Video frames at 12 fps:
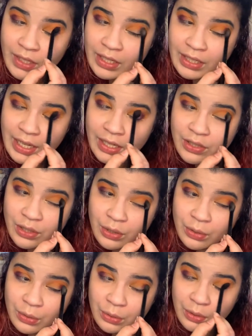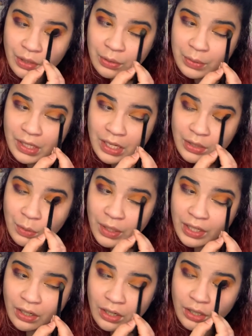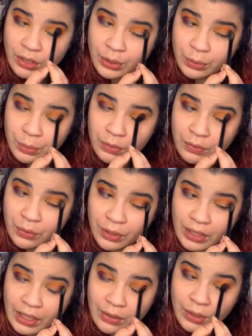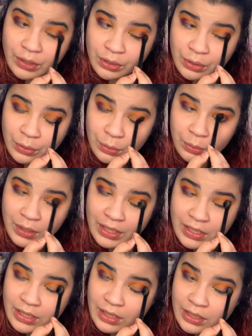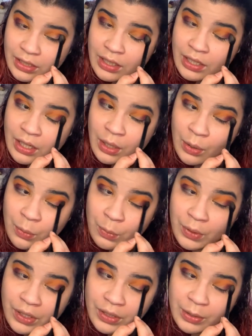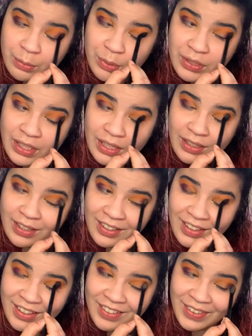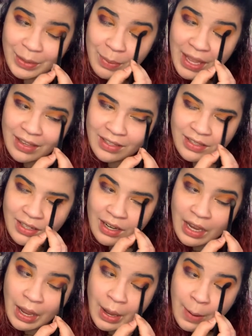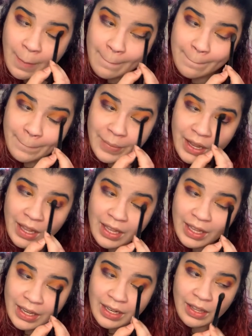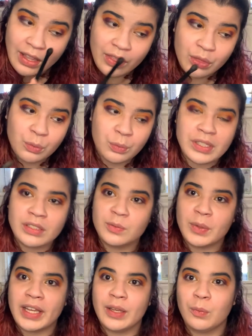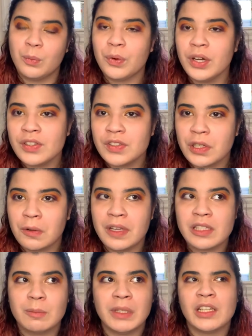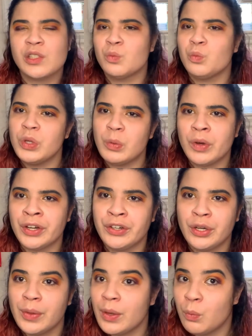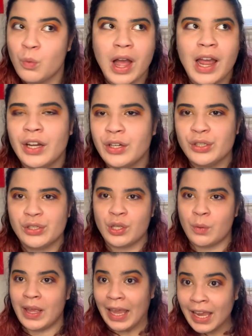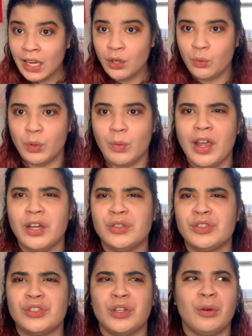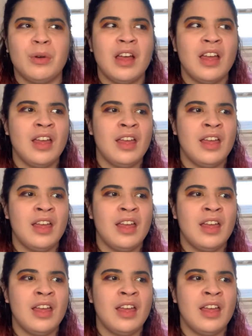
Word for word: yes, you know, it's quite hard to root for a character who isn't 100%, you know, the best. But the reason why it works, though, is because we want to know then, why are you so angry? Why are you so